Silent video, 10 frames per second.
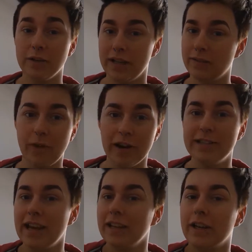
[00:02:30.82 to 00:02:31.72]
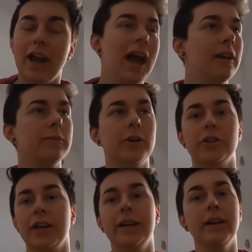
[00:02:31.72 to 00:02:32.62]
It's very delicate hand
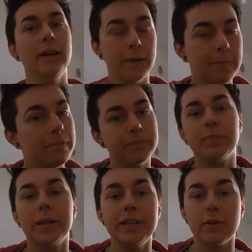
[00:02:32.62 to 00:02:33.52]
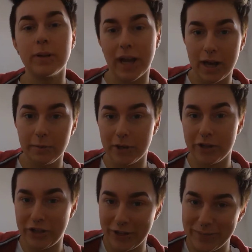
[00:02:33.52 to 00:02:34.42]
washing. Please only hand
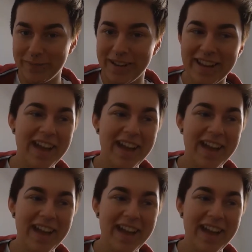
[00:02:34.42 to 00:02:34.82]
wash them.